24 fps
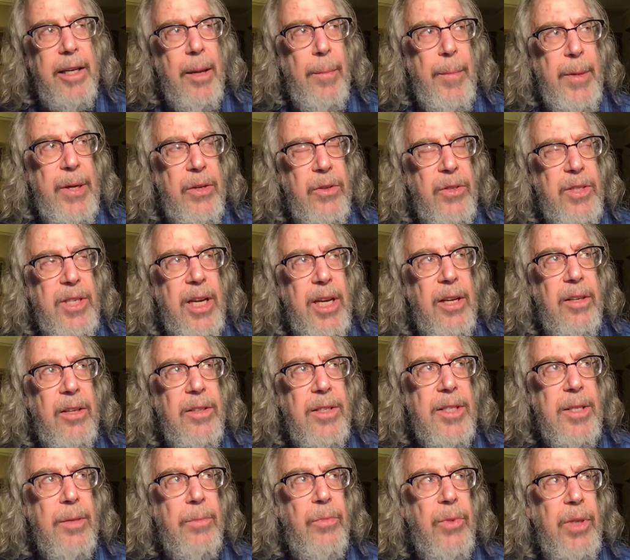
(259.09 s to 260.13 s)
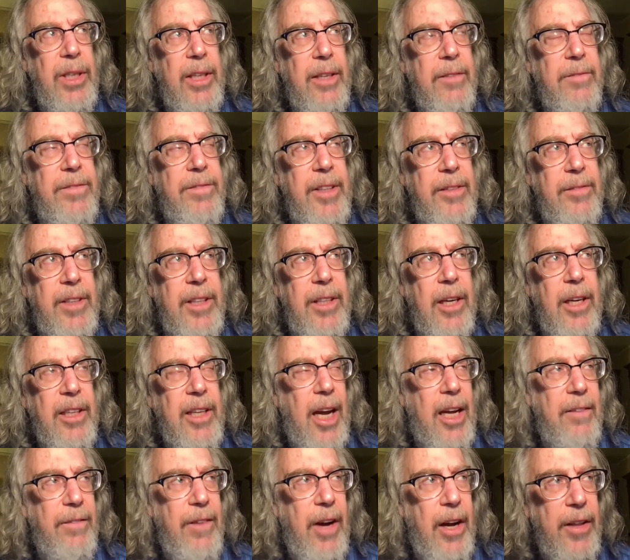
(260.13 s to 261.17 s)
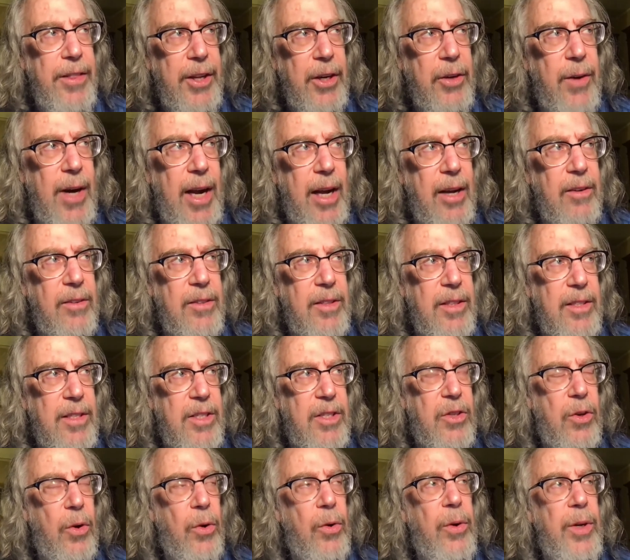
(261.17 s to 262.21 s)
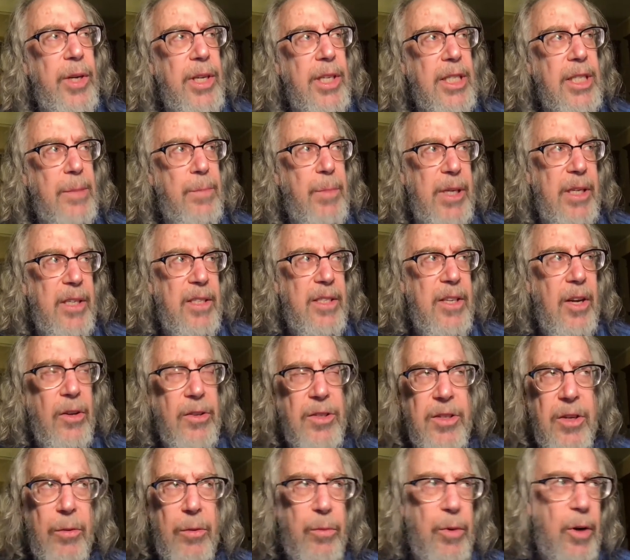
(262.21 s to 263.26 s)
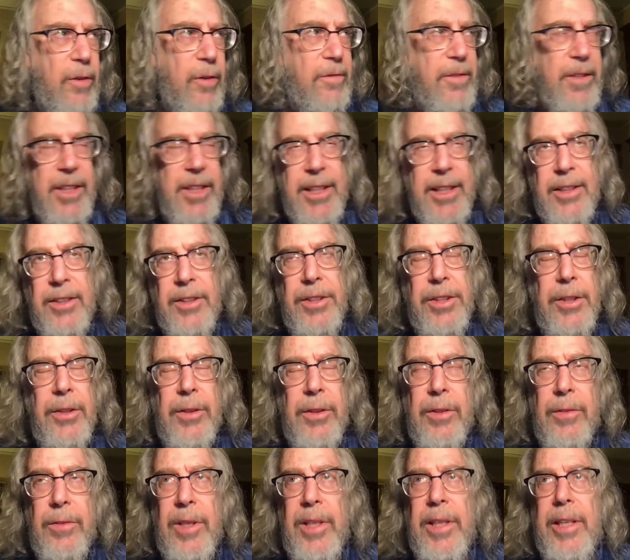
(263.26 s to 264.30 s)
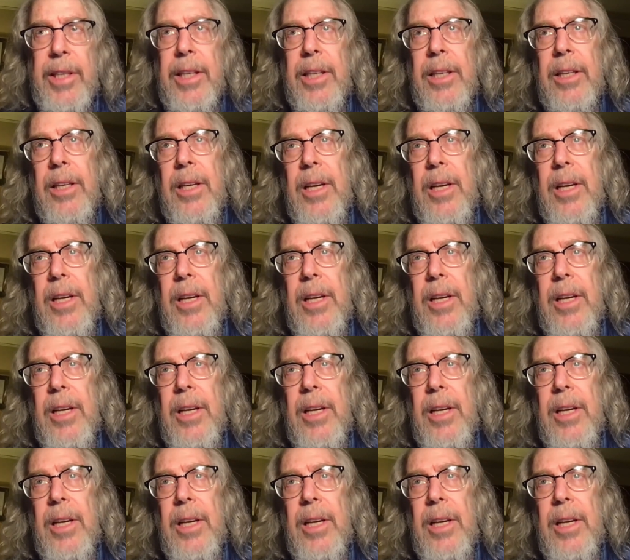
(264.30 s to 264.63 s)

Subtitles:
I mean, you tell some really vivid, kind of on the ground stories, but it's also woven into a really